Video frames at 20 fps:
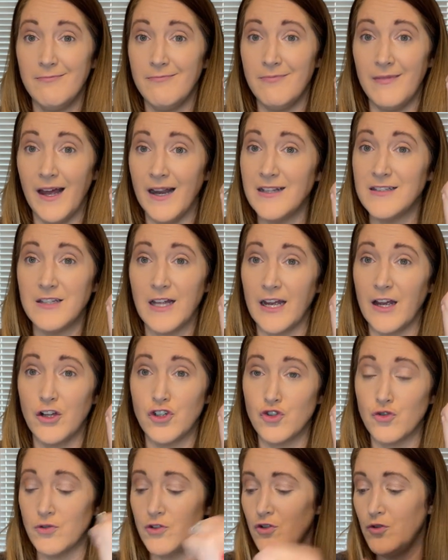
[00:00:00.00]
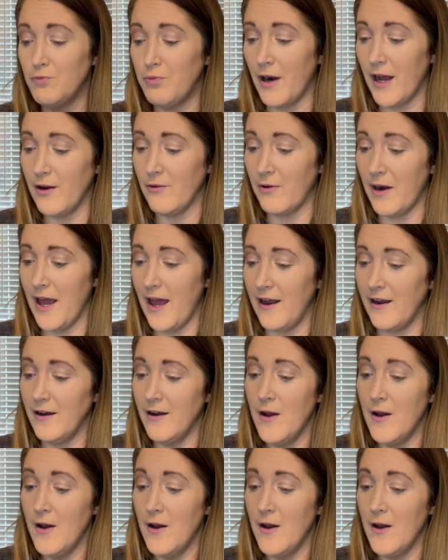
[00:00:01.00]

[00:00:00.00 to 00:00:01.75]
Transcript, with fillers: that is like a true bright red.